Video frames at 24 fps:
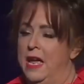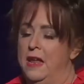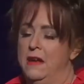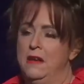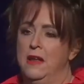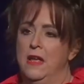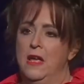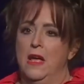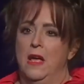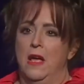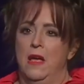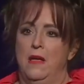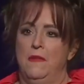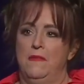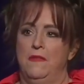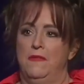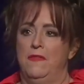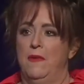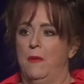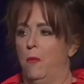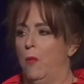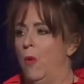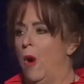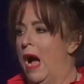And
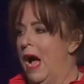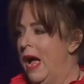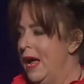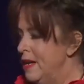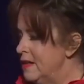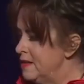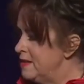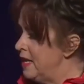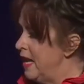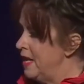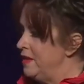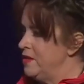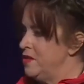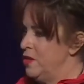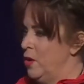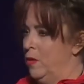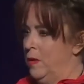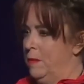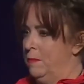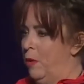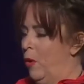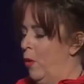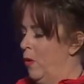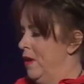th- why is that
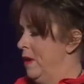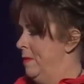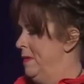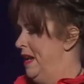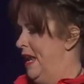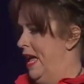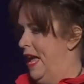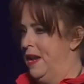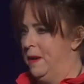so important?